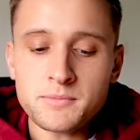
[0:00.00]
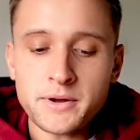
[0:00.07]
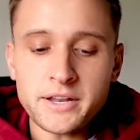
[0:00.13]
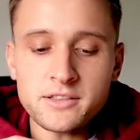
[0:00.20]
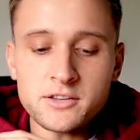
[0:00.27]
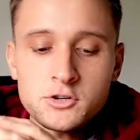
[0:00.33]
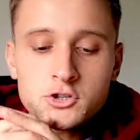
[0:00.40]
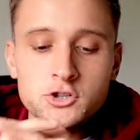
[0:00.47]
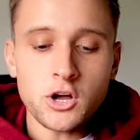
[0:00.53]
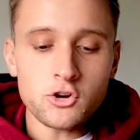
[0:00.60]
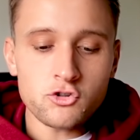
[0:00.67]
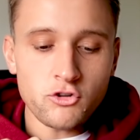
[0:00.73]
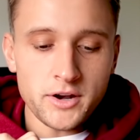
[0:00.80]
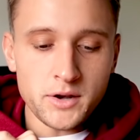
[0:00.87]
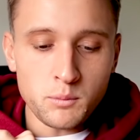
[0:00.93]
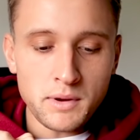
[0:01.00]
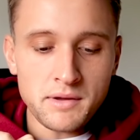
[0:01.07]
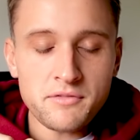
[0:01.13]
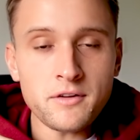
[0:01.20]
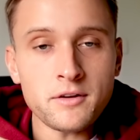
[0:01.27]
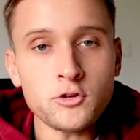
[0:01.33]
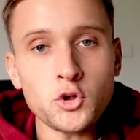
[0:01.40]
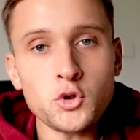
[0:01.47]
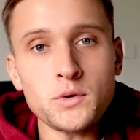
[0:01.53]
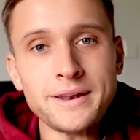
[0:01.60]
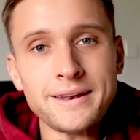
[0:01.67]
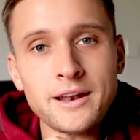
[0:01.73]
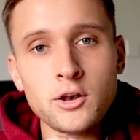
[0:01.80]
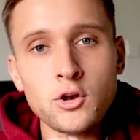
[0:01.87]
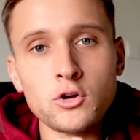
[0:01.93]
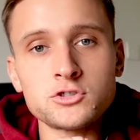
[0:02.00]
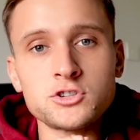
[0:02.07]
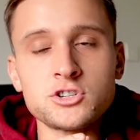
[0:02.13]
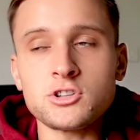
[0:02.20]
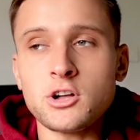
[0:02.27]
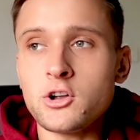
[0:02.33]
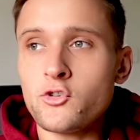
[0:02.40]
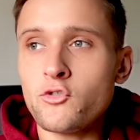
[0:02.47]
money did you start trading with? Do you need a lot to start